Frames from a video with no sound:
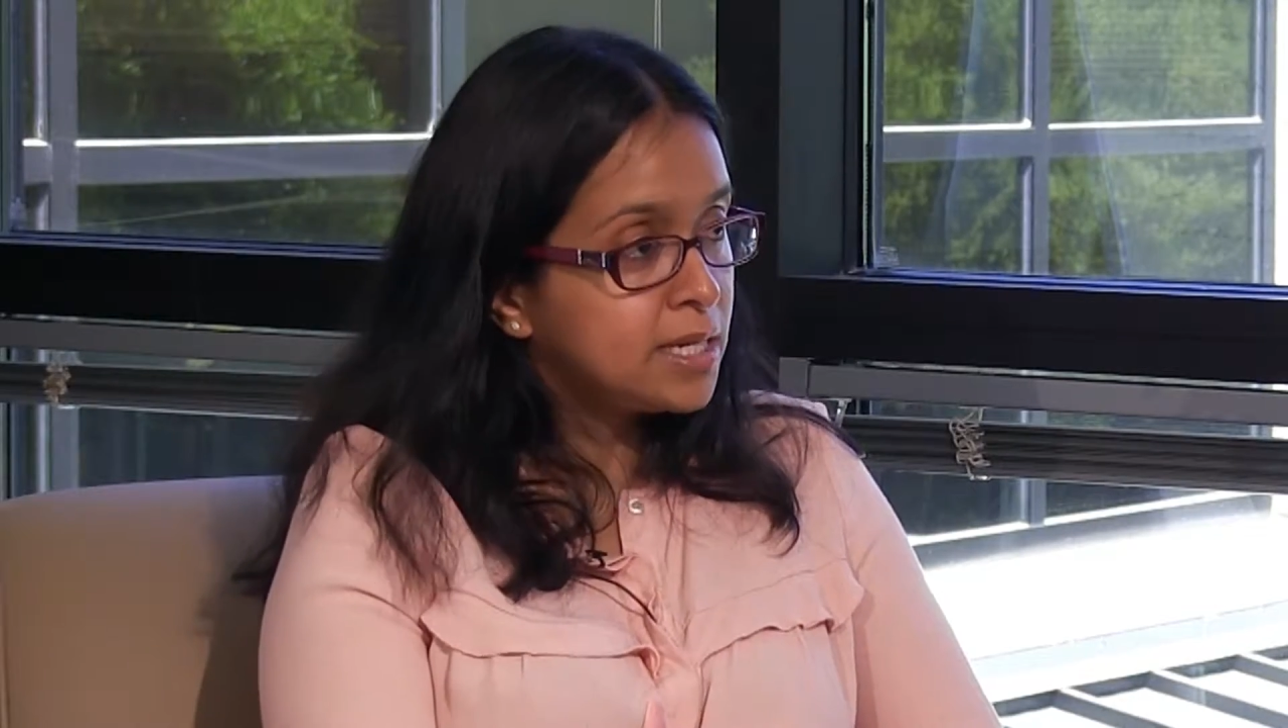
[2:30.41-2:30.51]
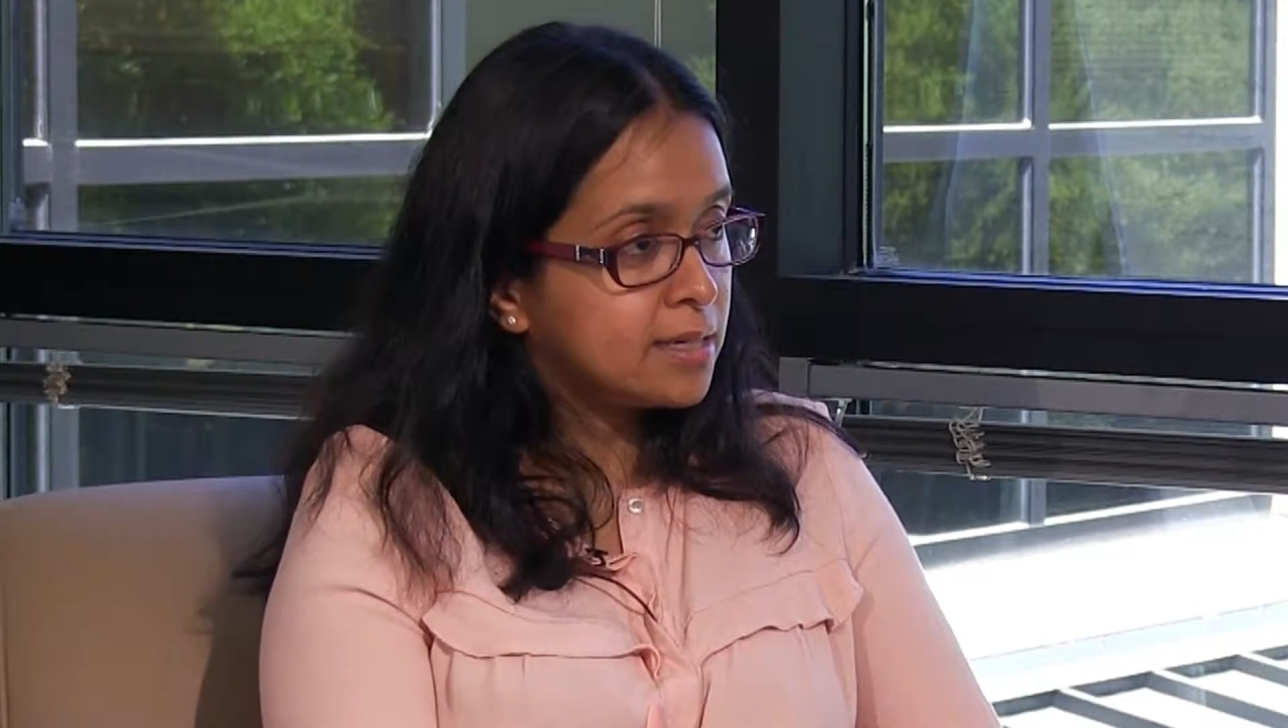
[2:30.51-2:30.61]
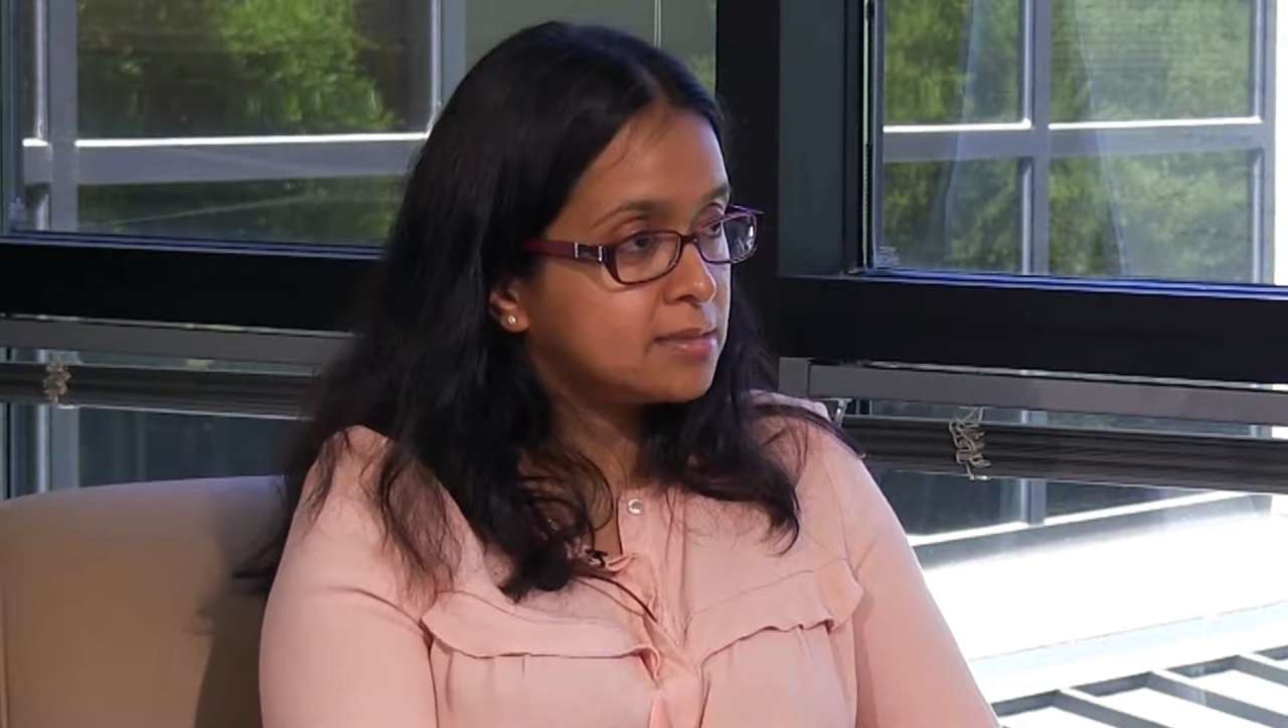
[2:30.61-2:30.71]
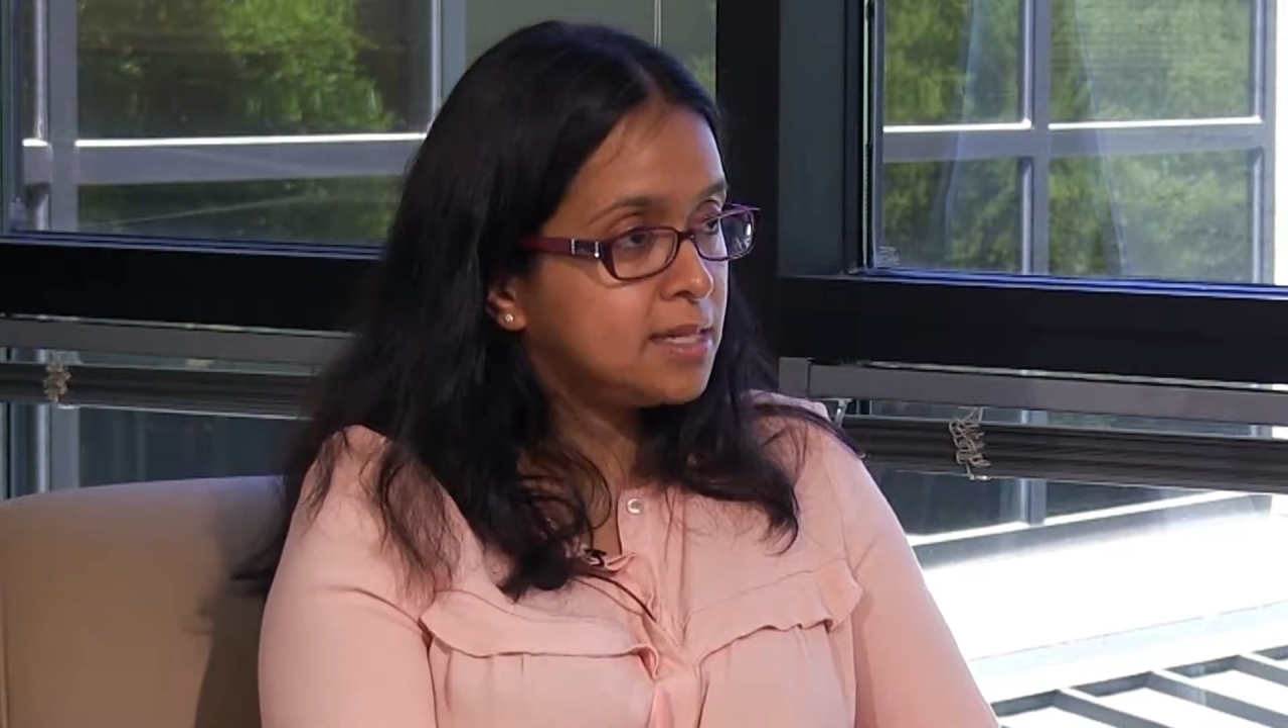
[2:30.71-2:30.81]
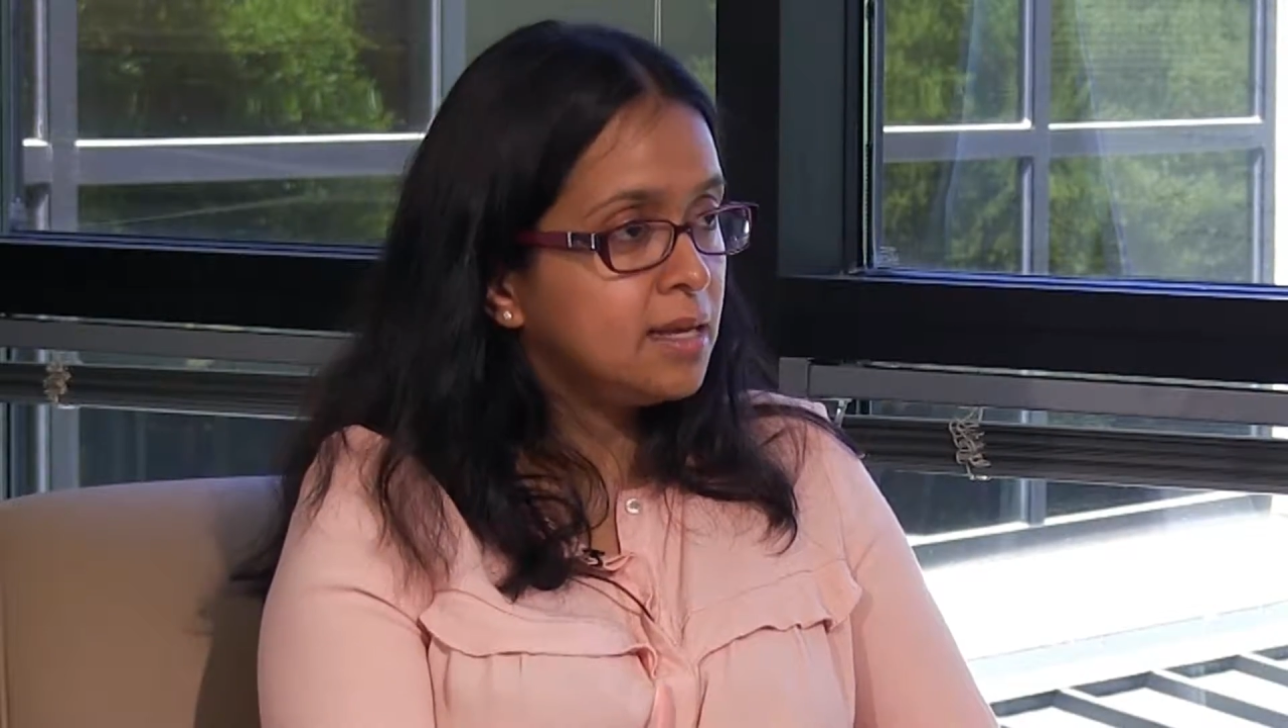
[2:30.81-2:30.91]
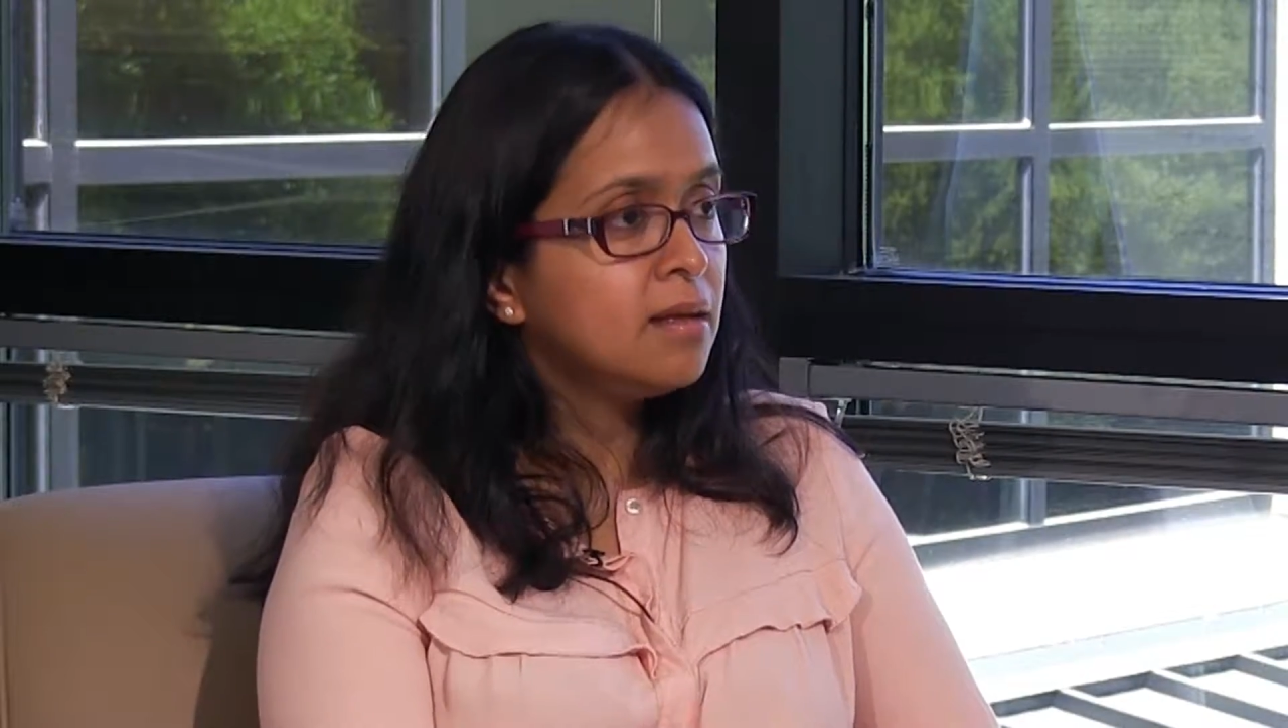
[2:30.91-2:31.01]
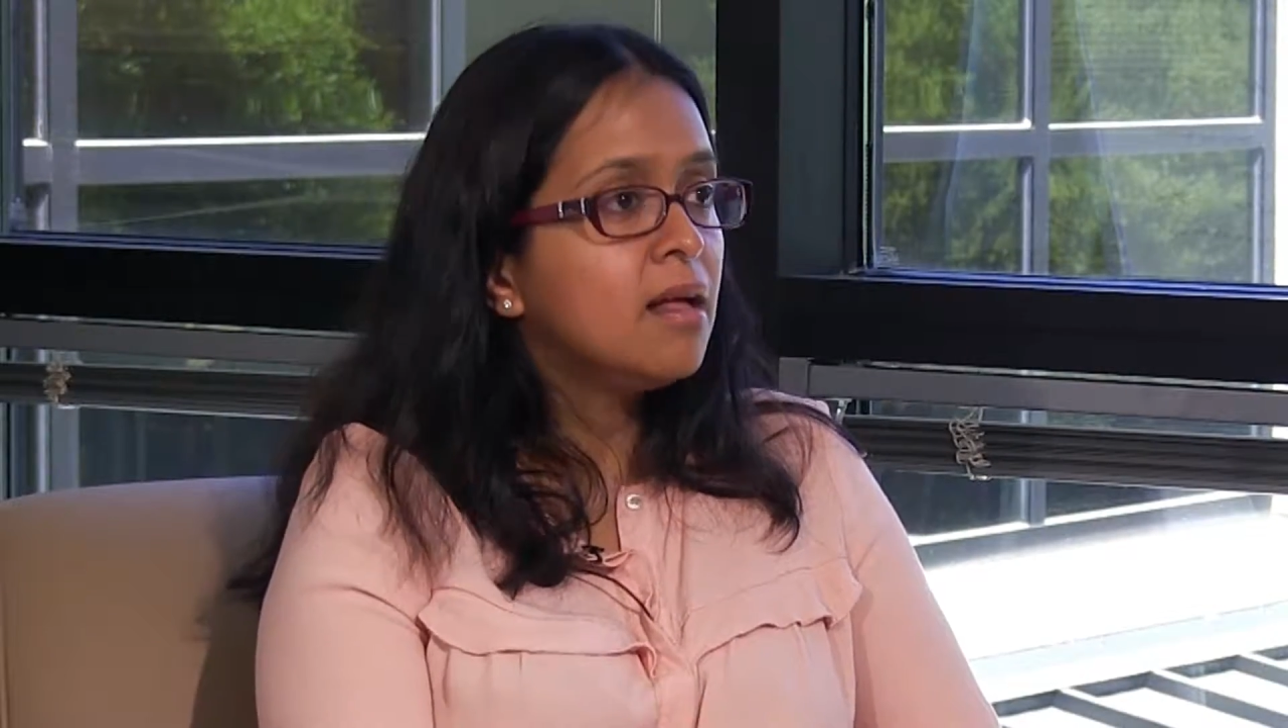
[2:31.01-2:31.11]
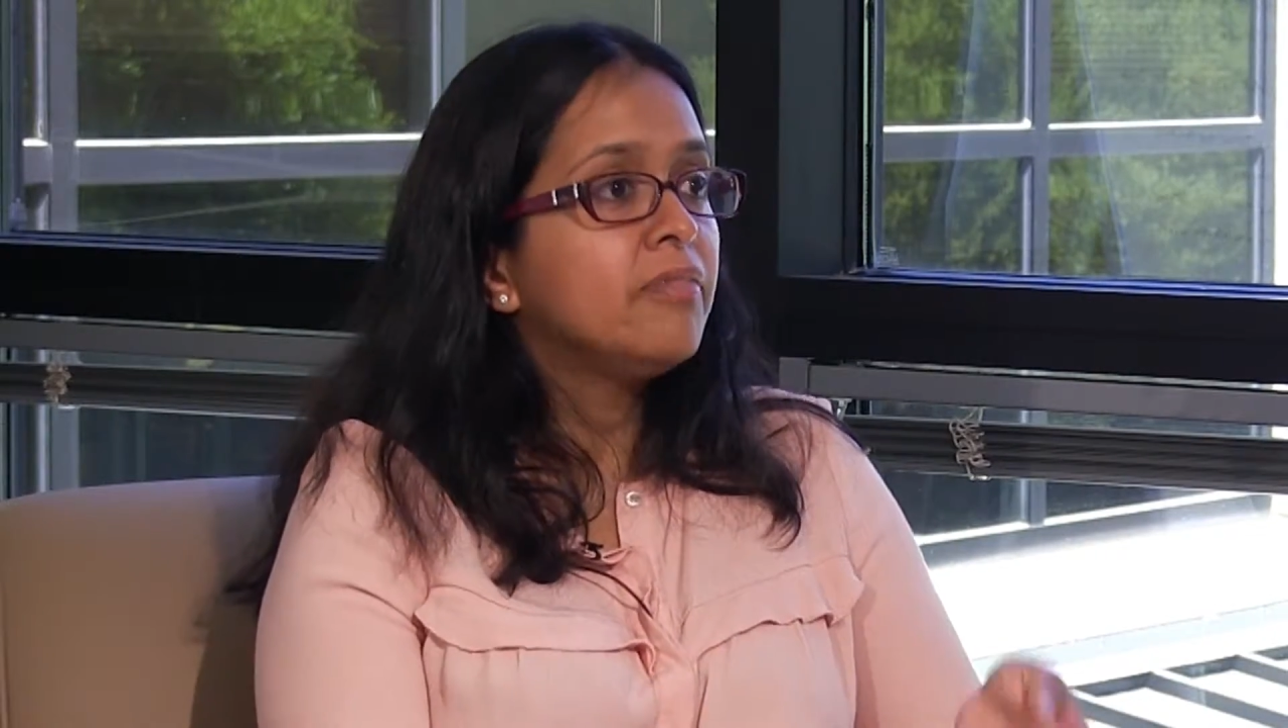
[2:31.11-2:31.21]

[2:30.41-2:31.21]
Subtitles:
testing,